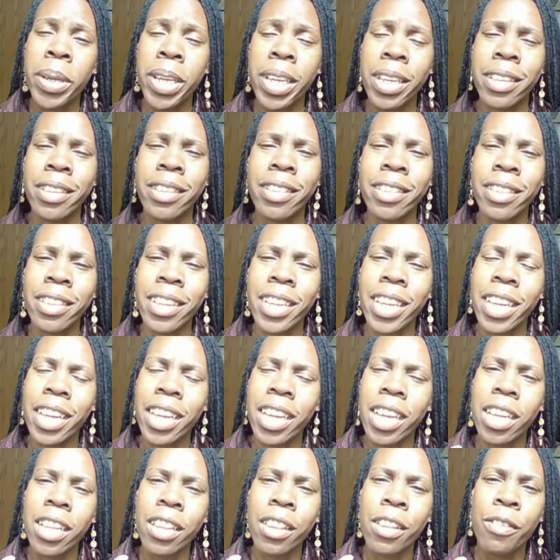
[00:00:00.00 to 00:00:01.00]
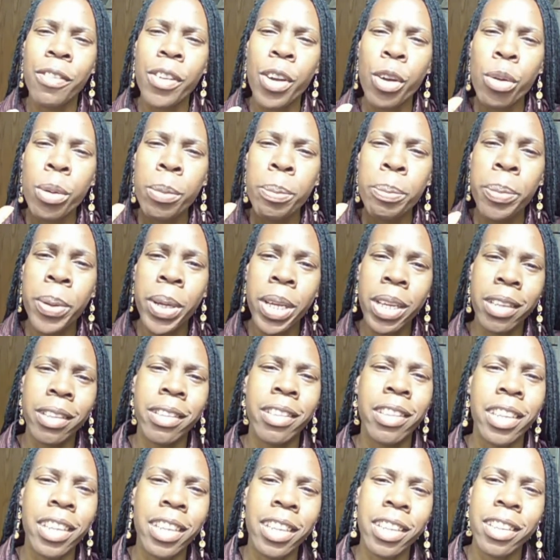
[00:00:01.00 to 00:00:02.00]
basic
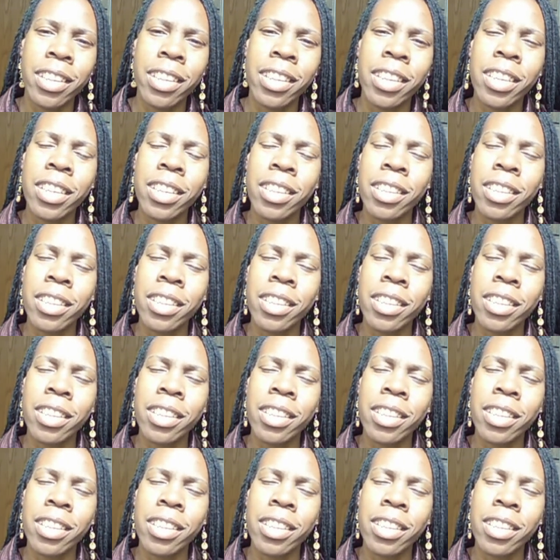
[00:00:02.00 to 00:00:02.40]
of